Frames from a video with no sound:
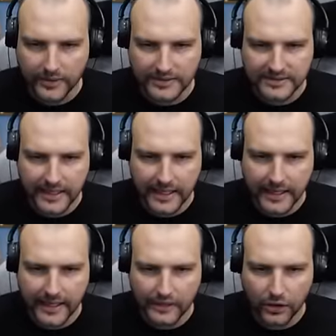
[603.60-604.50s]
this
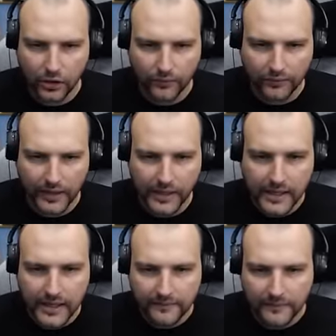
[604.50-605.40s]
area and hopefully
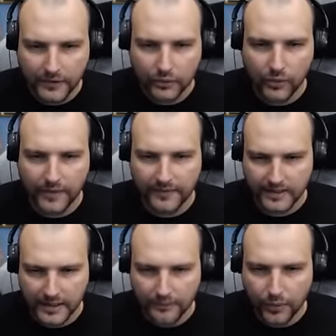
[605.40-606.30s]
we will do
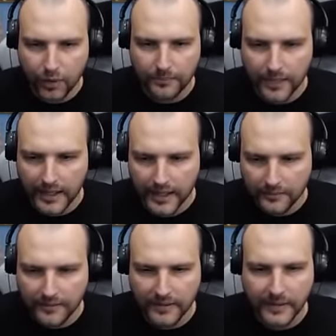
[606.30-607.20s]
everything properly
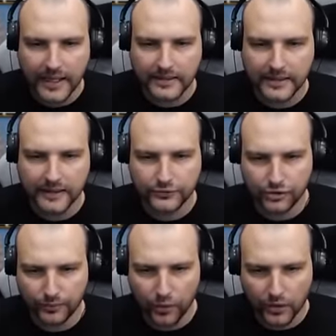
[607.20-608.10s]
and we will get enough
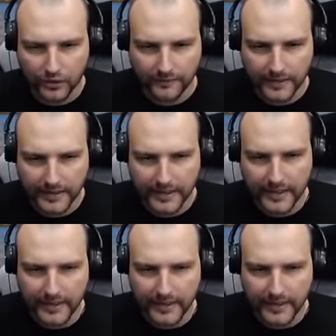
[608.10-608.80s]
support over there.